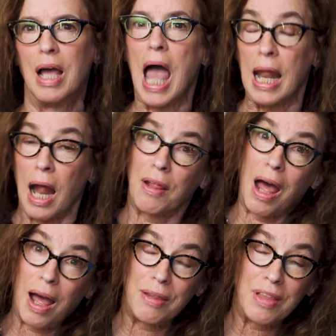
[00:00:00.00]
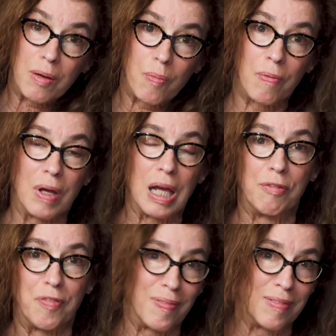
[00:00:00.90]
And I think
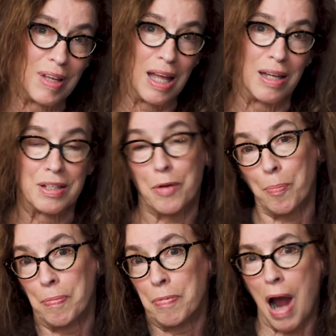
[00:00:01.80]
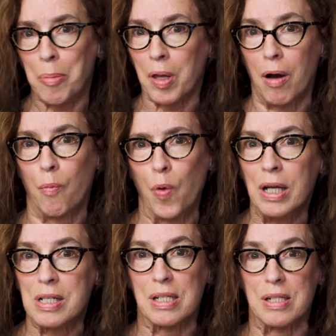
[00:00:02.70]
if there probably are
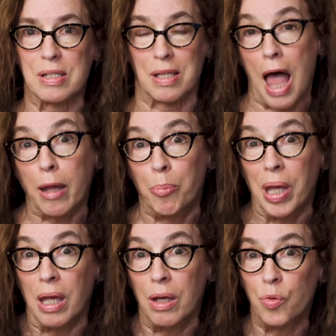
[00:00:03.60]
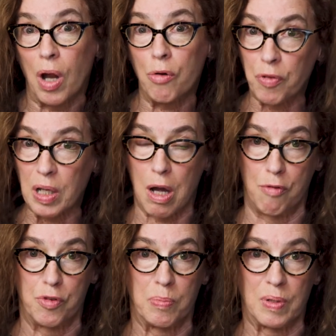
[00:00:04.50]
witnesses like me who don't feel
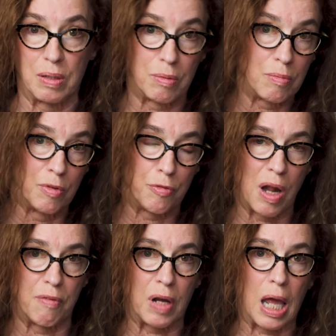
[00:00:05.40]
comfortable in front of a